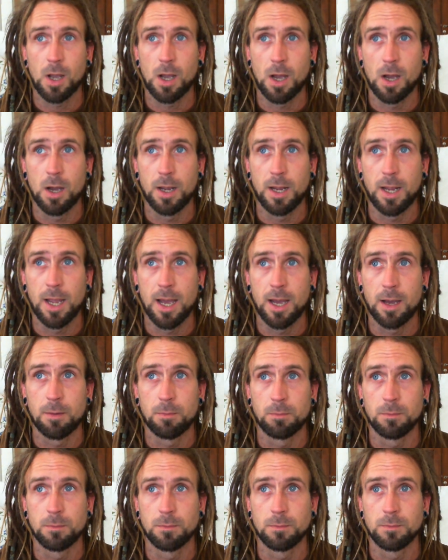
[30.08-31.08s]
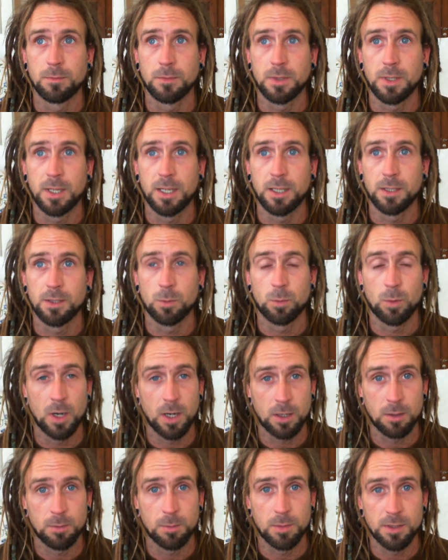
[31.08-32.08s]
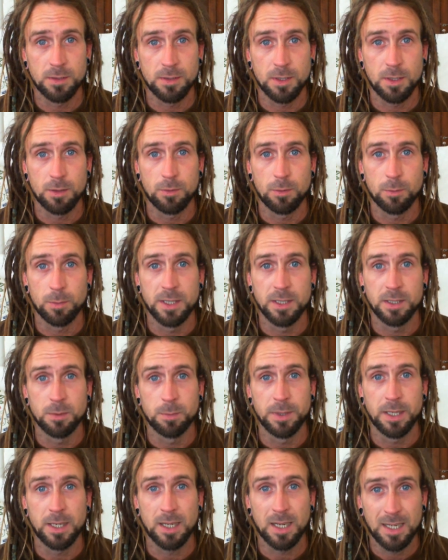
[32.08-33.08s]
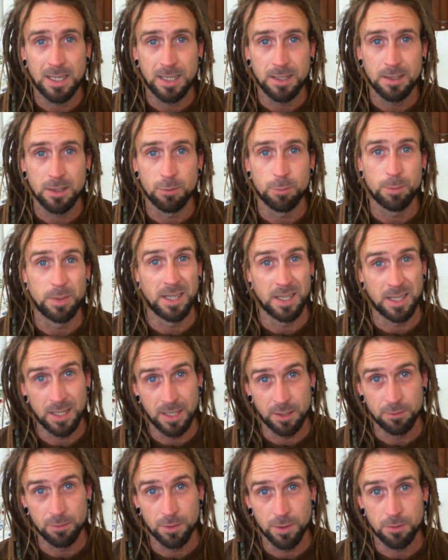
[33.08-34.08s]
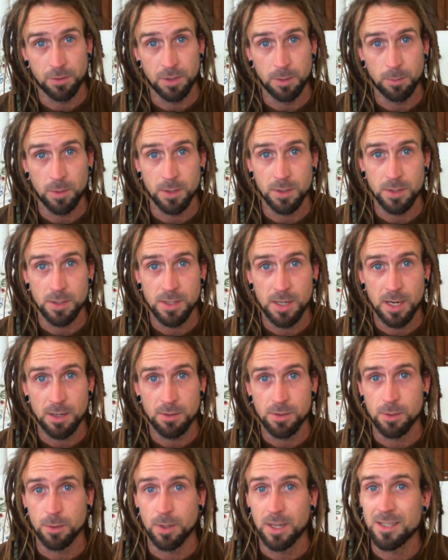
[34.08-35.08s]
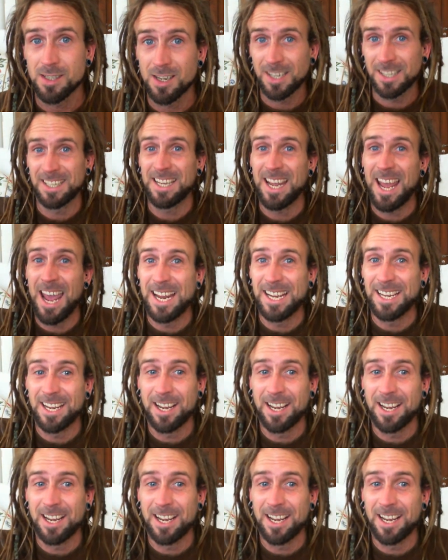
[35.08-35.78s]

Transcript: I am here to work on myself, I'm here to be clean. I've been clean for 3 months now, so that's like yay.